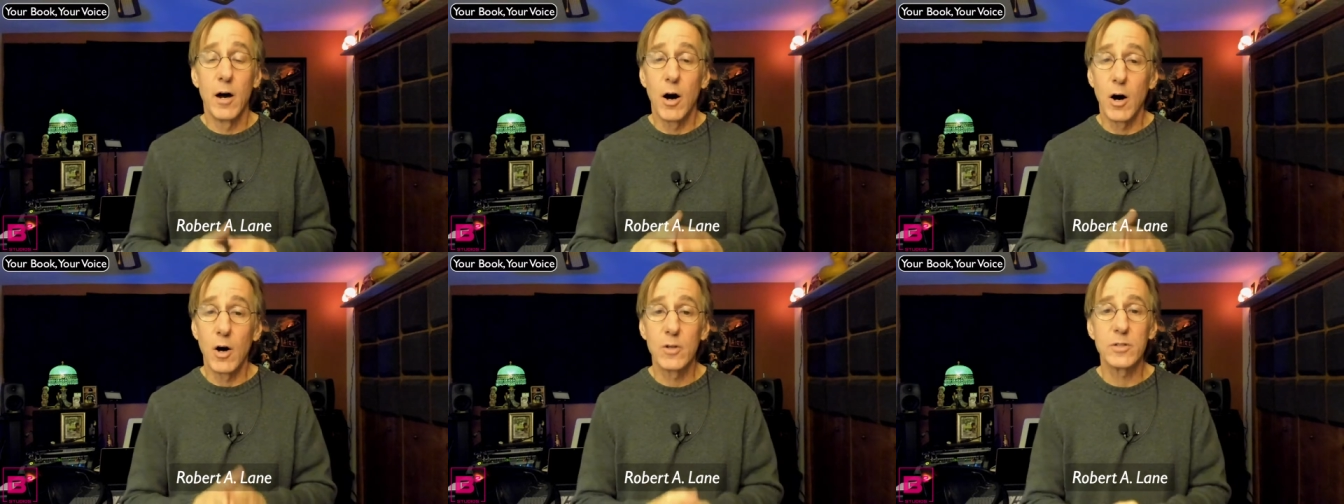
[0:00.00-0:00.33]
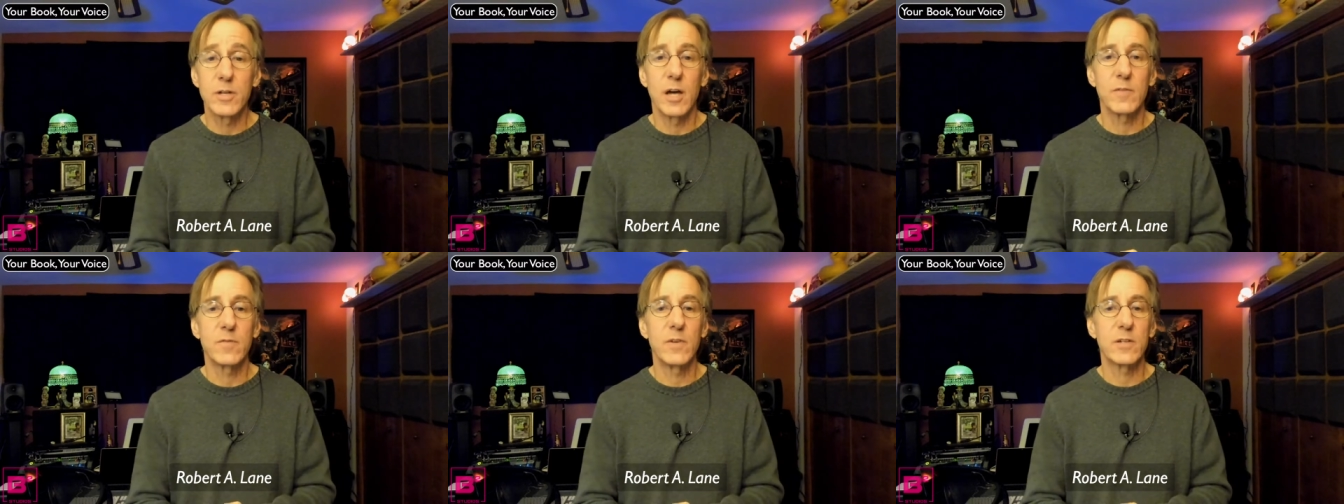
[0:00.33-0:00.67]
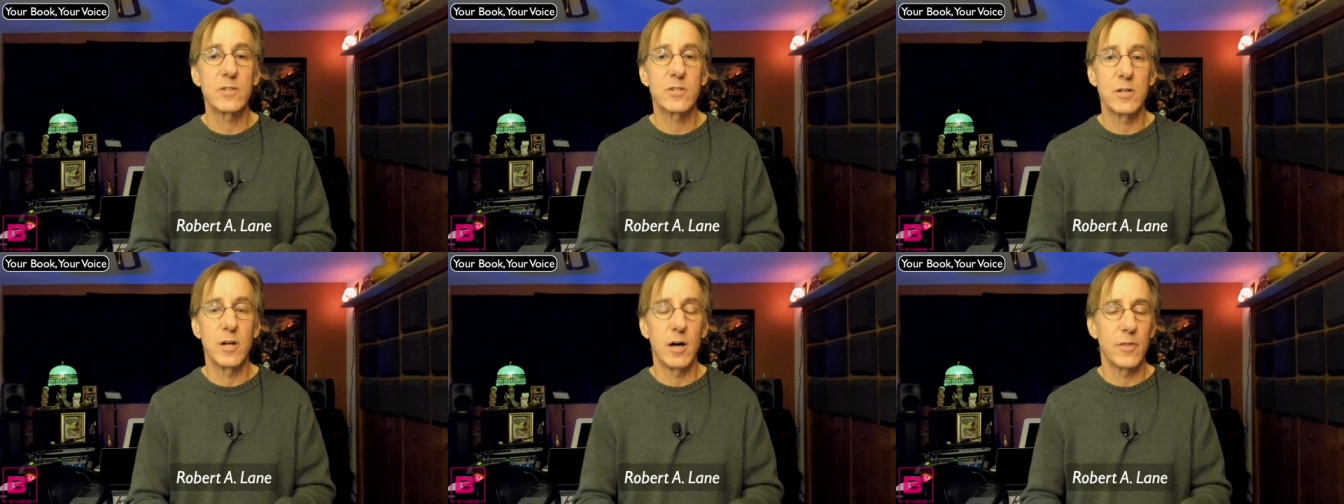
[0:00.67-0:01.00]
all
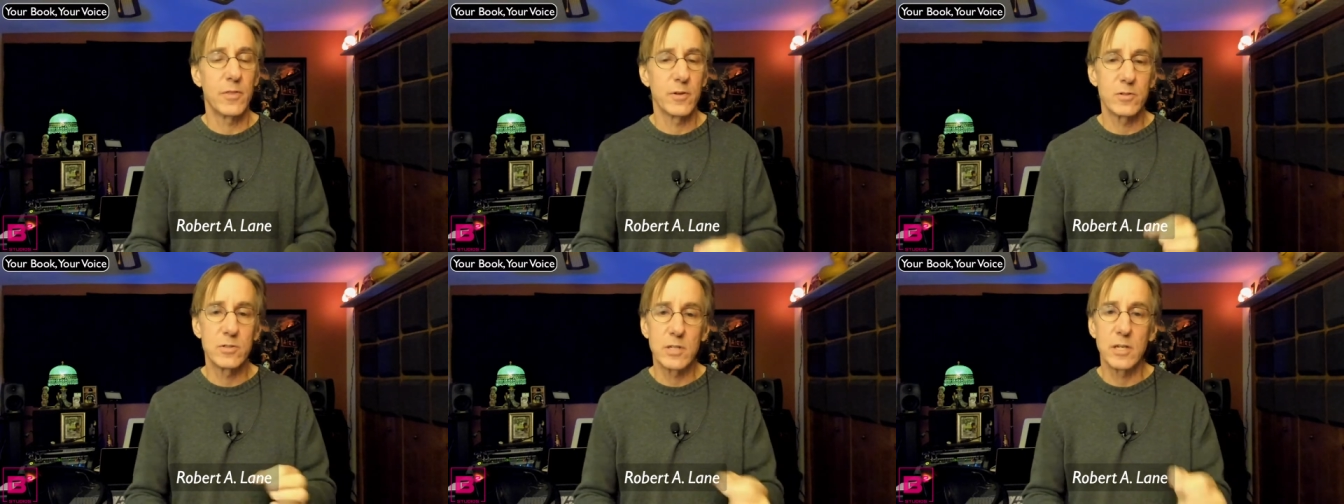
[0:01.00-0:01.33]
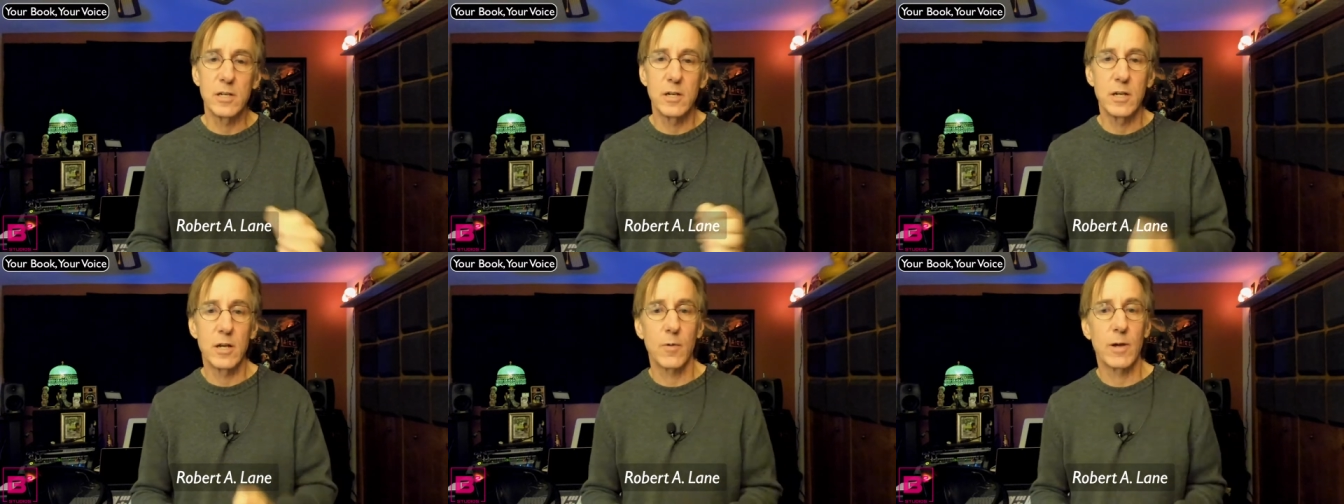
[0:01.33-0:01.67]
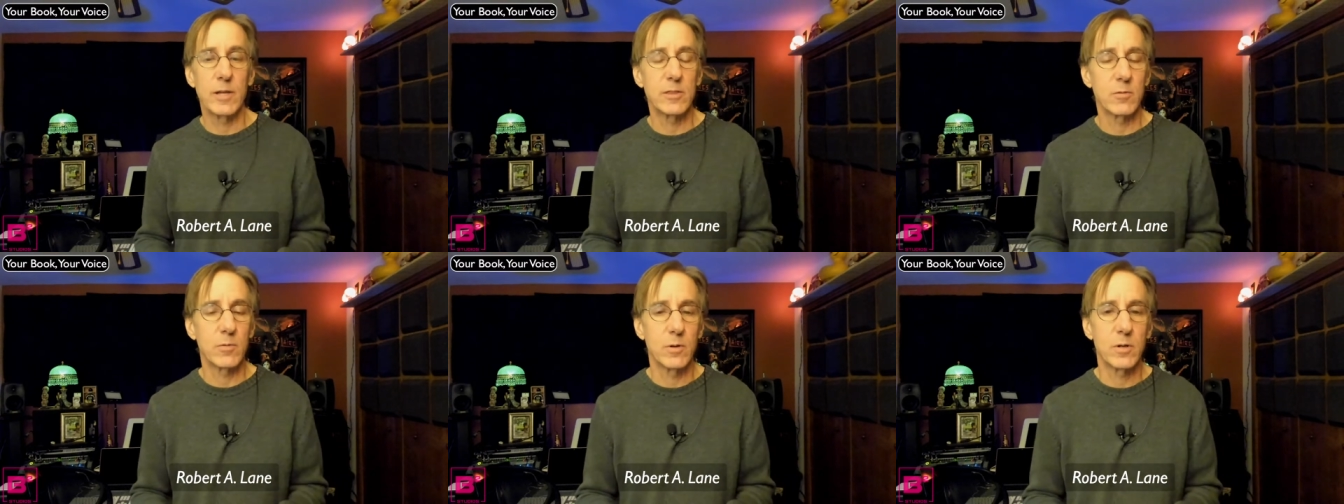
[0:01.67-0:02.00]
nonfiction authors need to
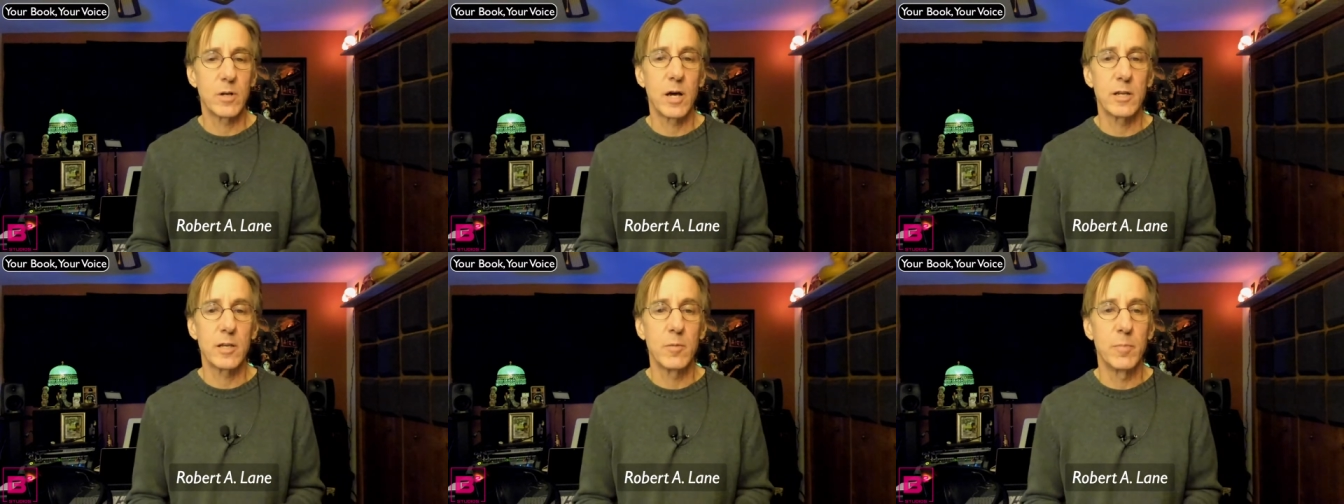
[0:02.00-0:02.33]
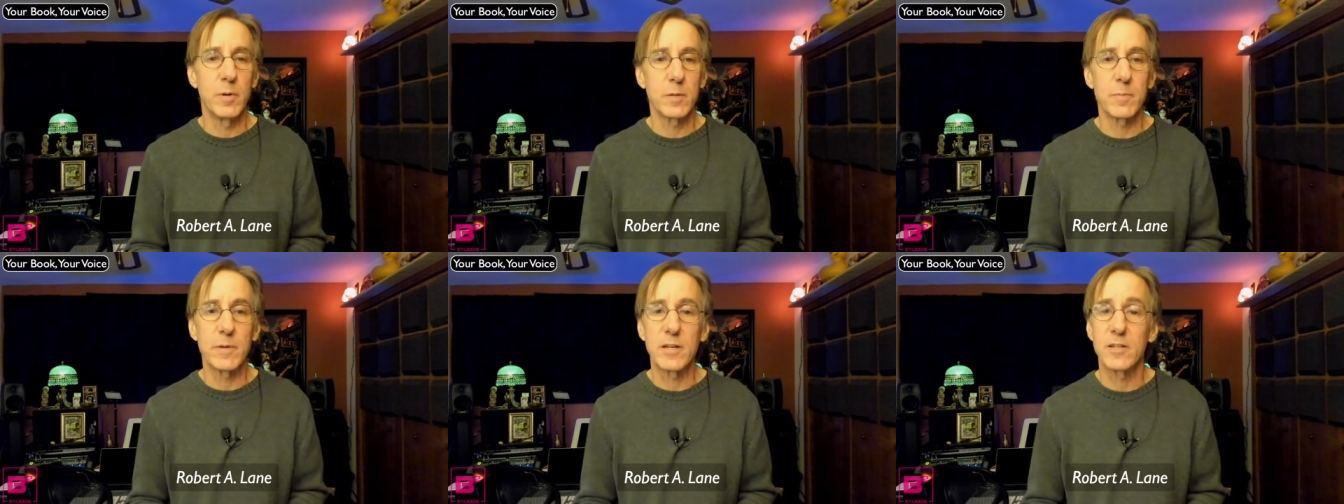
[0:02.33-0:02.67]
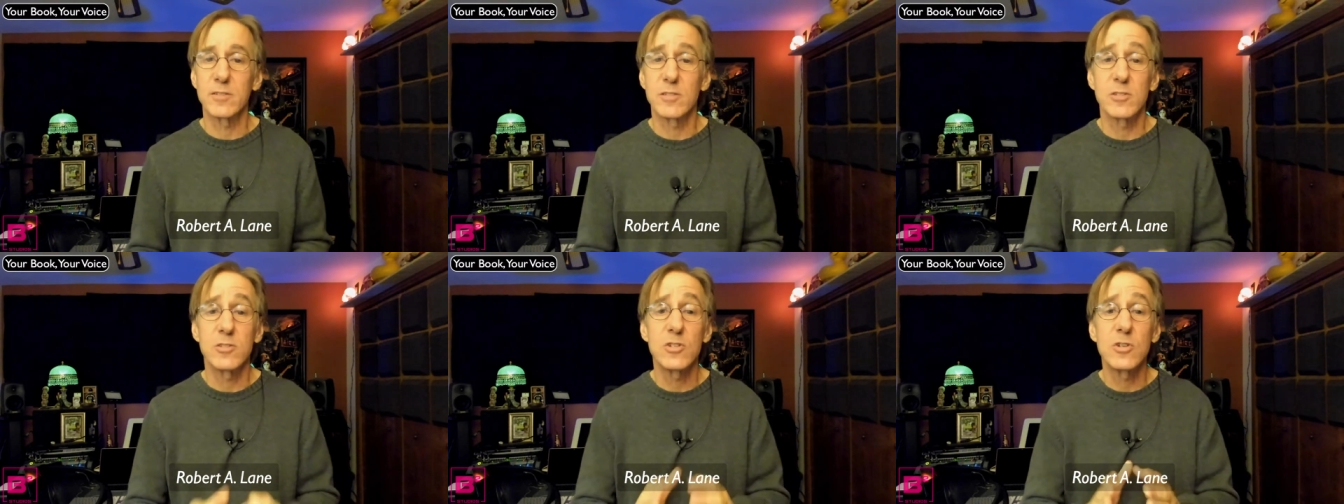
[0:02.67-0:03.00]
narrate their own audiobook
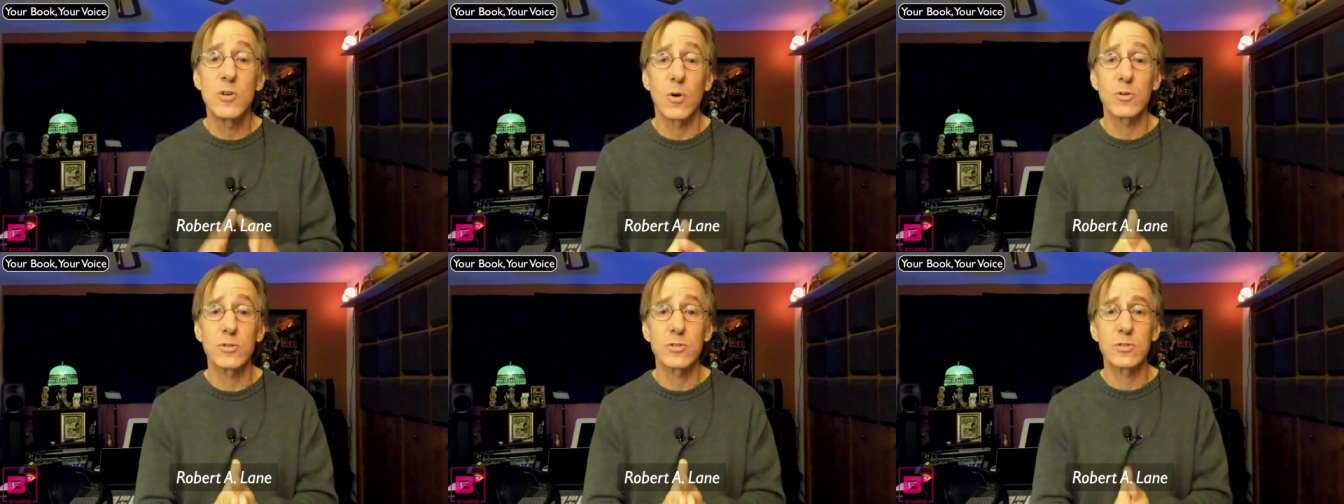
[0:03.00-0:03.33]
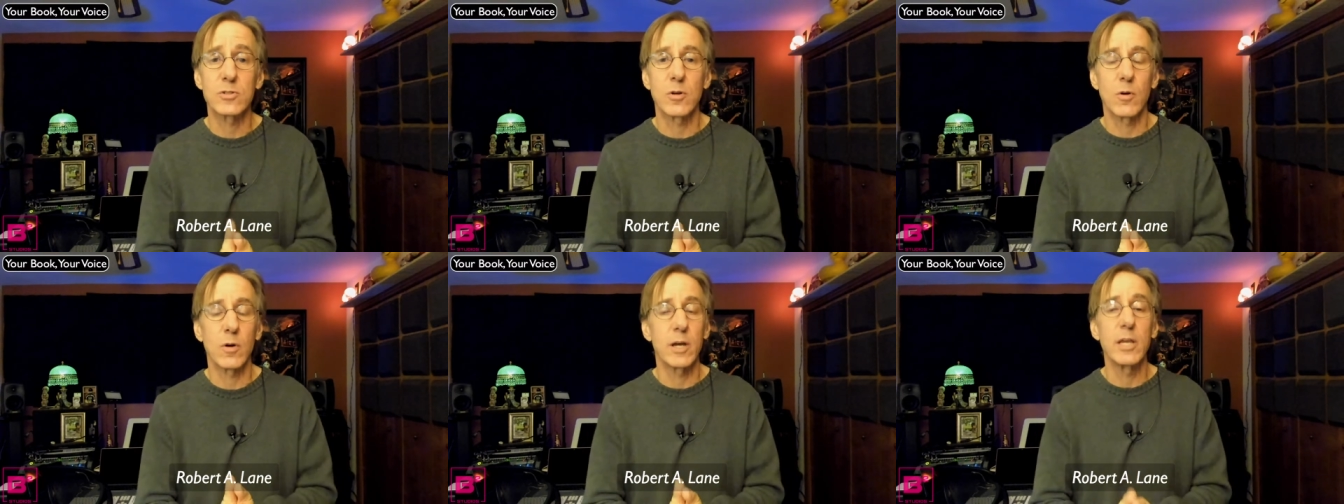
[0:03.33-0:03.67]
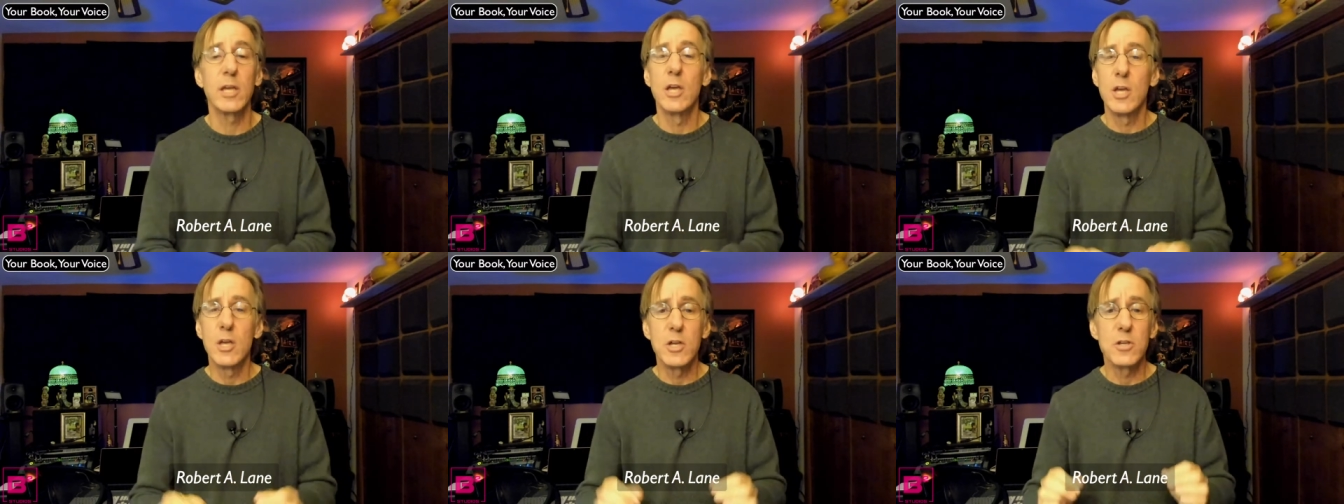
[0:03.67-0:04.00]
because it's your story.